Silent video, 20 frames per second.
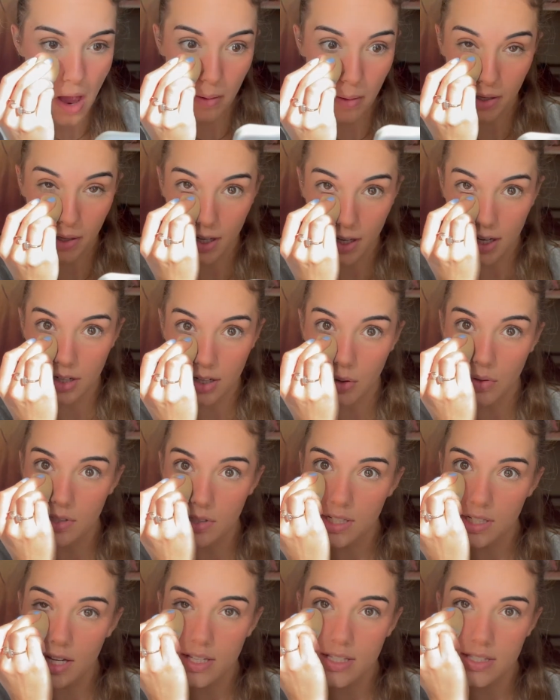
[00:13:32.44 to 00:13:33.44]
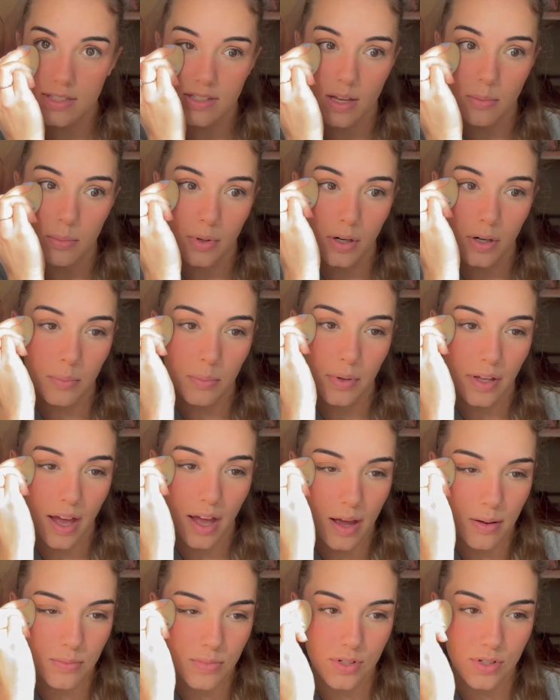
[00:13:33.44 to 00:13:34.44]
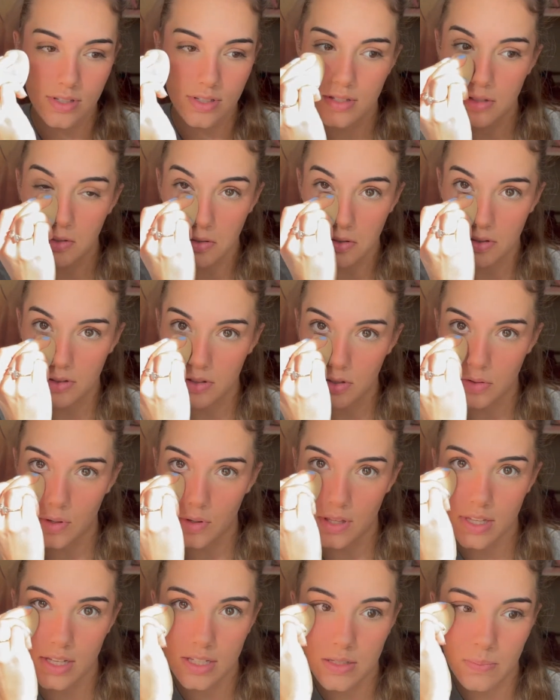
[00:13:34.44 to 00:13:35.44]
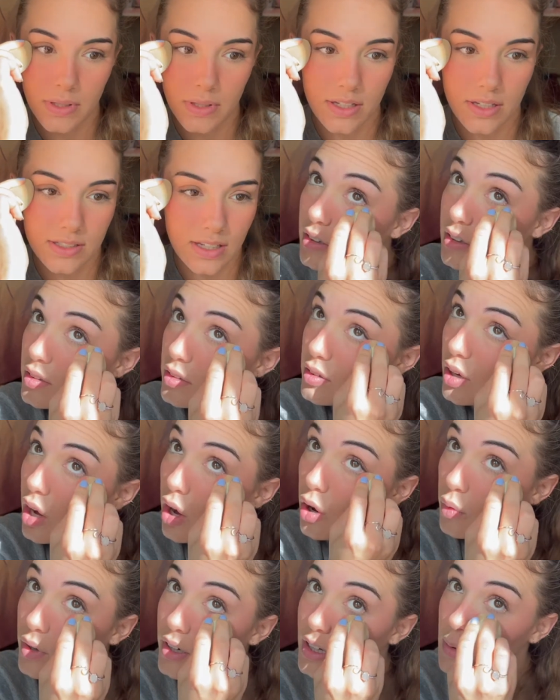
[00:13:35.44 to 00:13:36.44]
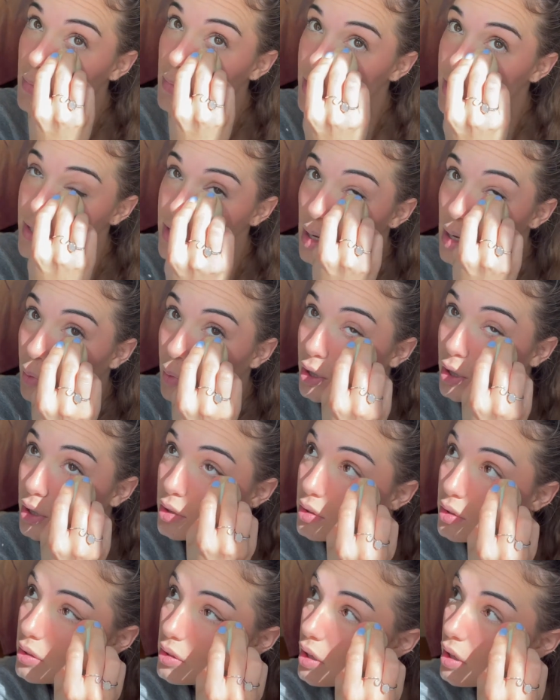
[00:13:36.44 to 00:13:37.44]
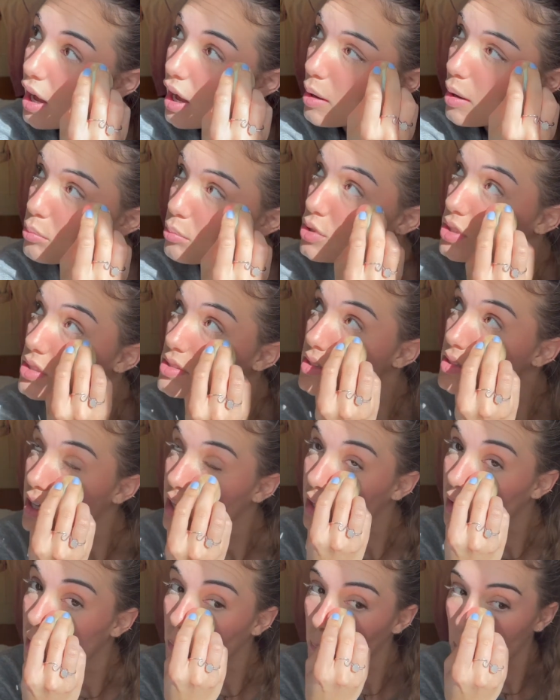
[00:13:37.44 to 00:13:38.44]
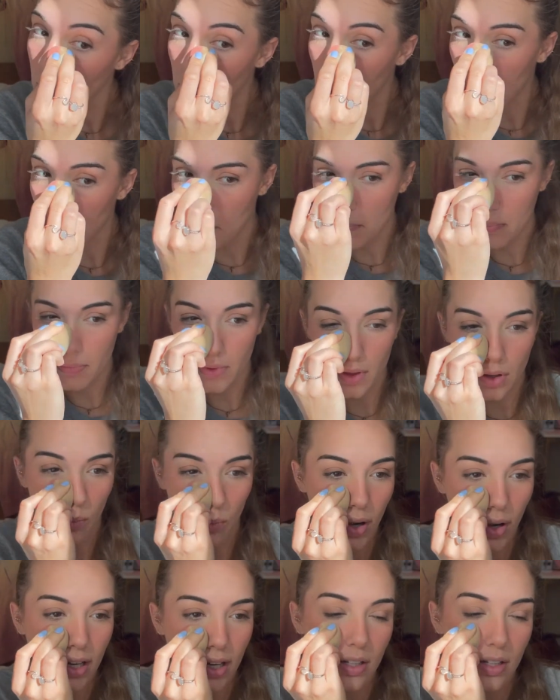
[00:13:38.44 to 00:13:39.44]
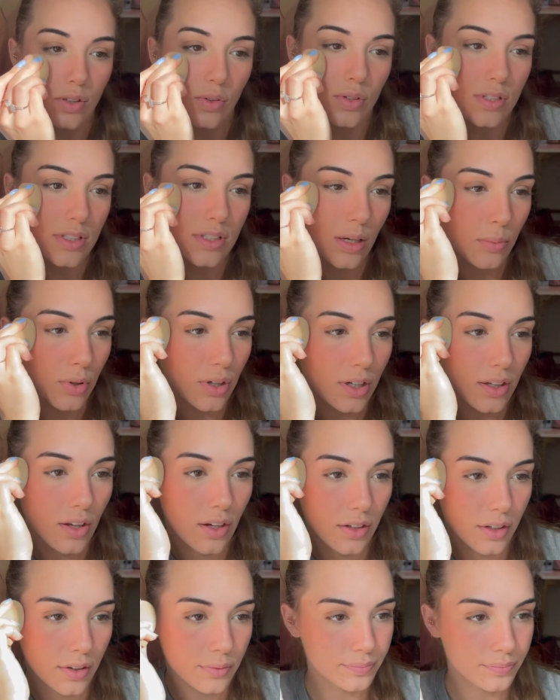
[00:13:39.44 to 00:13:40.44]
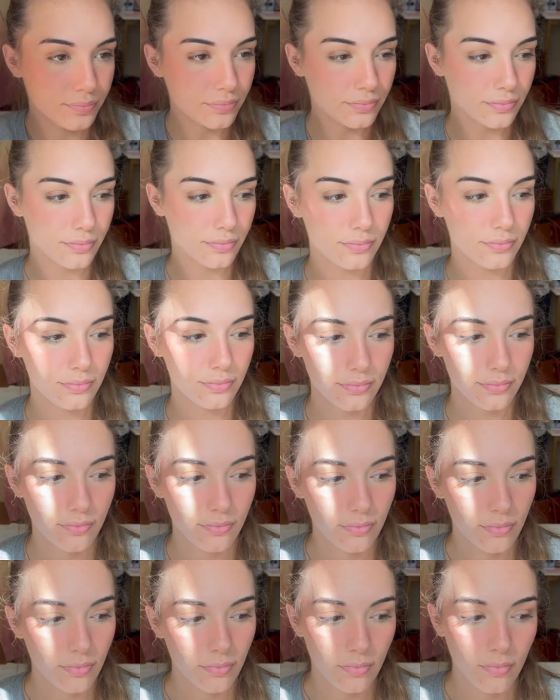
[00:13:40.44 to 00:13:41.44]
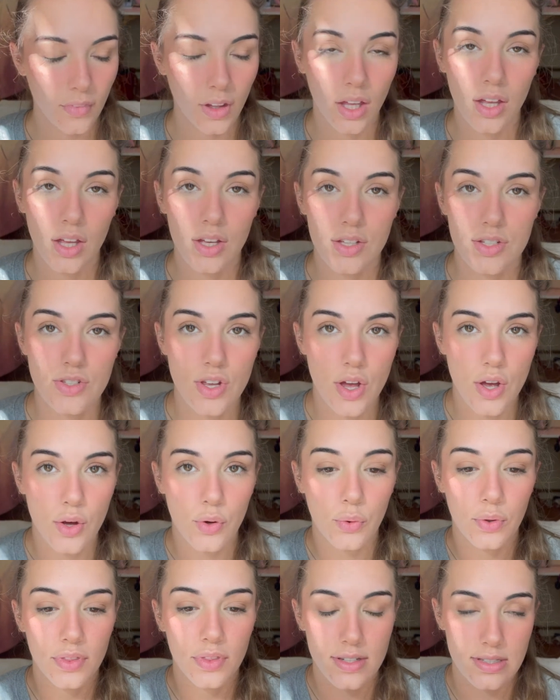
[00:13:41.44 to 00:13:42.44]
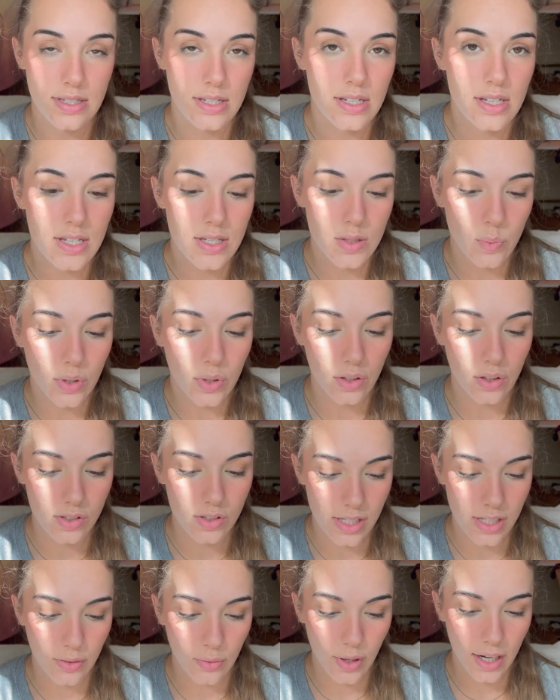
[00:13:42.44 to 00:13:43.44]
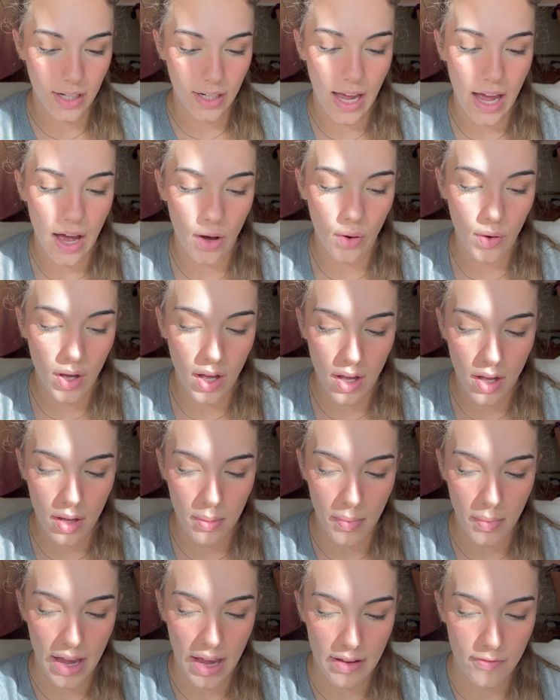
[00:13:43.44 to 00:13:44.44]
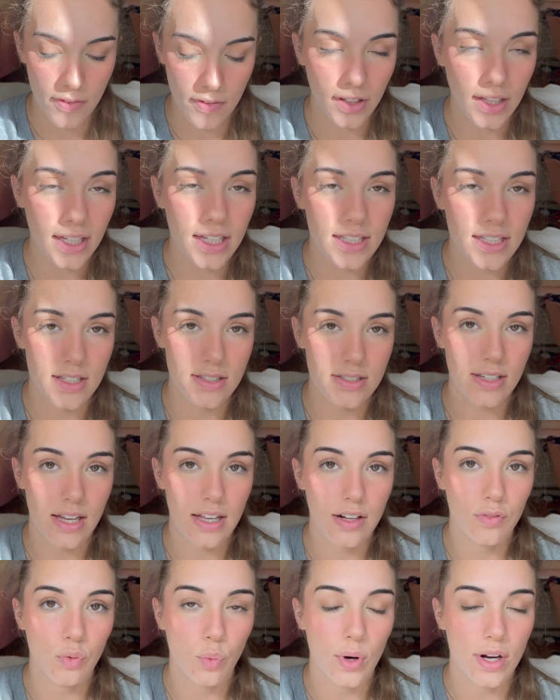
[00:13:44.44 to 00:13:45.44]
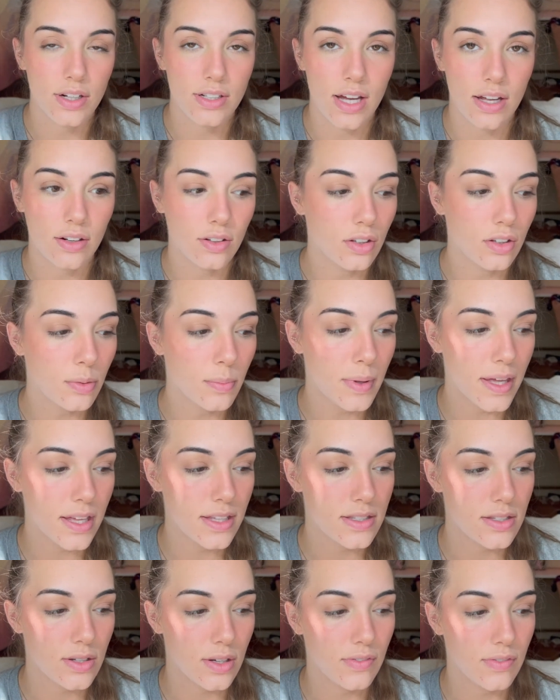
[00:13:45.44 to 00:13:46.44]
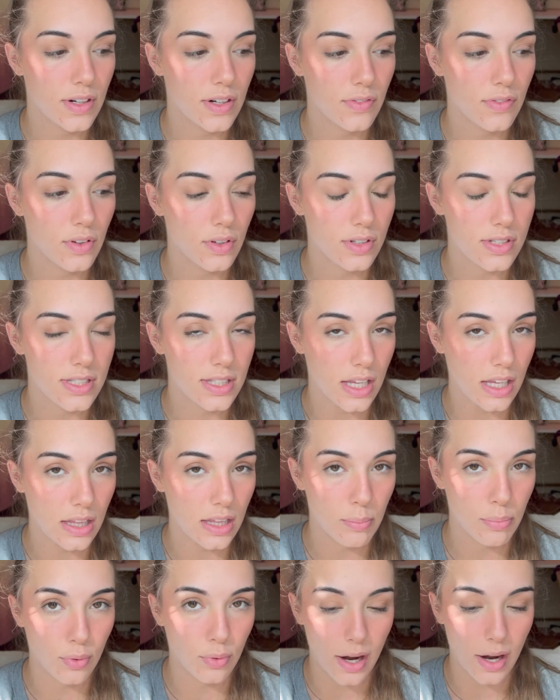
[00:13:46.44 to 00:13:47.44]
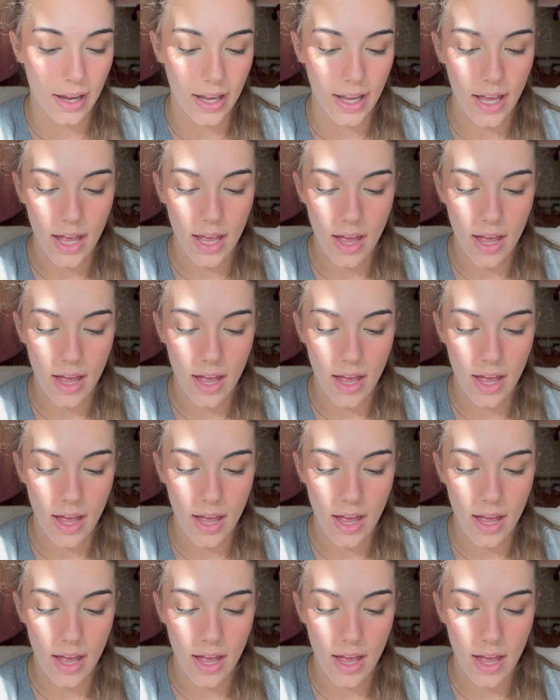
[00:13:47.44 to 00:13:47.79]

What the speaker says: mean, I know it's not summer, but I'm just doing this because I already miss summer. I'm just like, why not do a summery look? So this is what it looks like right now. I feel like it does kind of wear down a little bit, so even if it looks slightly bright,